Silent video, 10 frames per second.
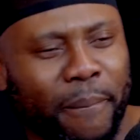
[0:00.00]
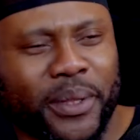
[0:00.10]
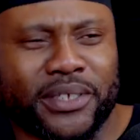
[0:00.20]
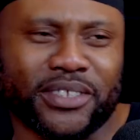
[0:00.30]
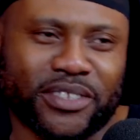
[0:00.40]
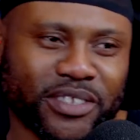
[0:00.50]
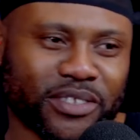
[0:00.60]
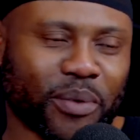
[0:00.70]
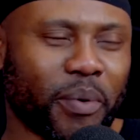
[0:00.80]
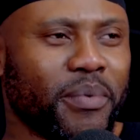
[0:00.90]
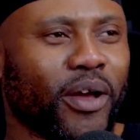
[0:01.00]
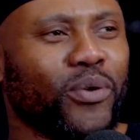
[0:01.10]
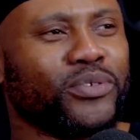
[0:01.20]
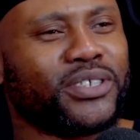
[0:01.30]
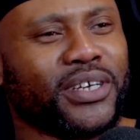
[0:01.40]
That's a scissor. I'm like,
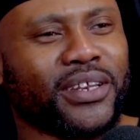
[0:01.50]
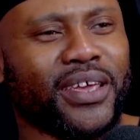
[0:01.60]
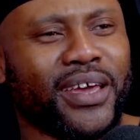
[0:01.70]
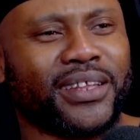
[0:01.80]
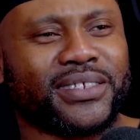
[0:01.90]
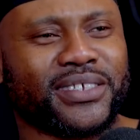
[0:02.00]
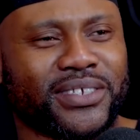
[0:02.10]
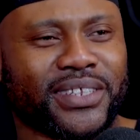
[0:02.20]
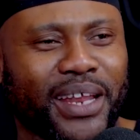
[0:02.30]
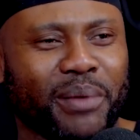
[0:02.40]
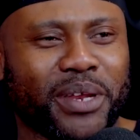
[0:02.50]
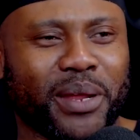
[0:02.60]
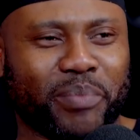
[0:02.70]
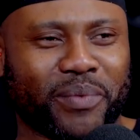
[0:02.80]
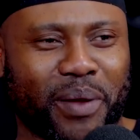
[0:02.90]
oh shit, yeah, that's the shit that
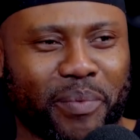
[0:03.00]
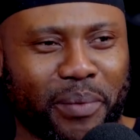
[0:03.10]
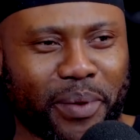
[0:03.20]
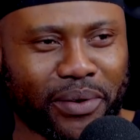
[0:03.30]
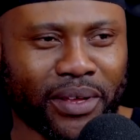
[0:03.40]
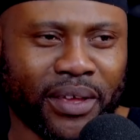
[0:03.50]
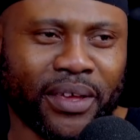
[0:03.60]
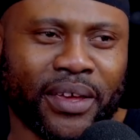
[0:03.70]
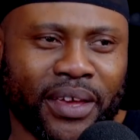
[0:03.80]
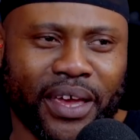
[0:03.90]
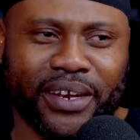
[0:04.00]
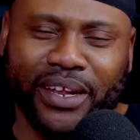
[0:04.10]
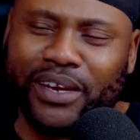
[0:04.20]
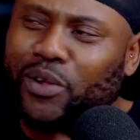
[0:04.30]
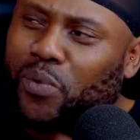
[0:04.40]
Eminem been rapping about. And
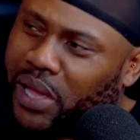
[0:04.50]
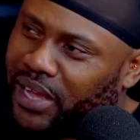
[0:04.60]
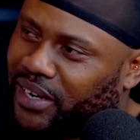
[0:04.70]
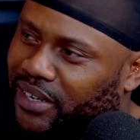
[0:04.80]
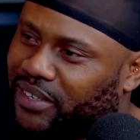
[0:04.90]
Lil Wayne.